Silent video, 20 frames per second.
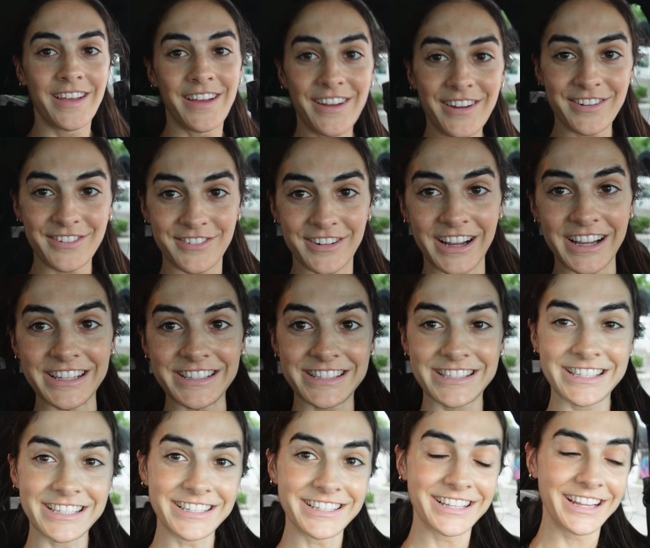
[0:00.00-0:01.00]
All right,
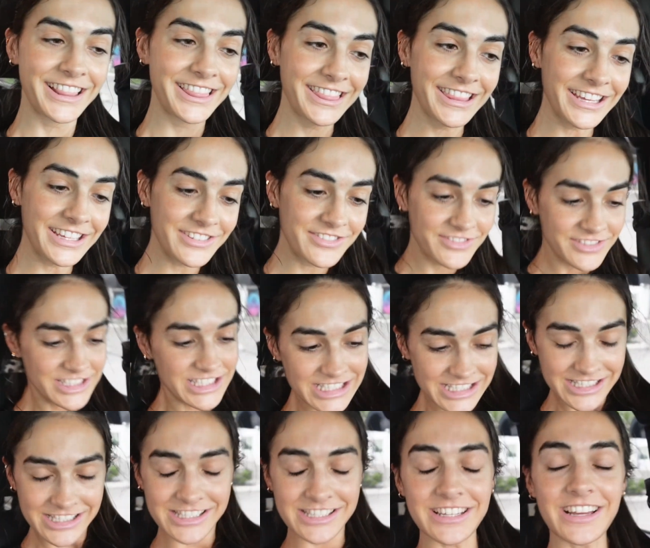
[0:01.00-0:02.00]
lift
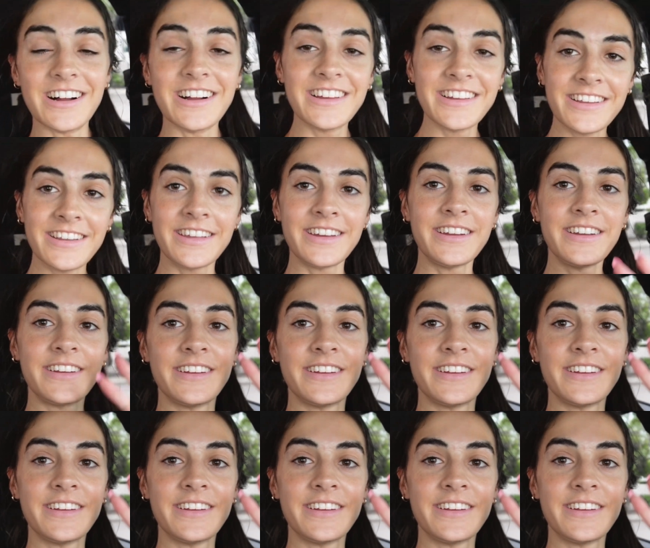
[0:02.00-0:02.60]
is done.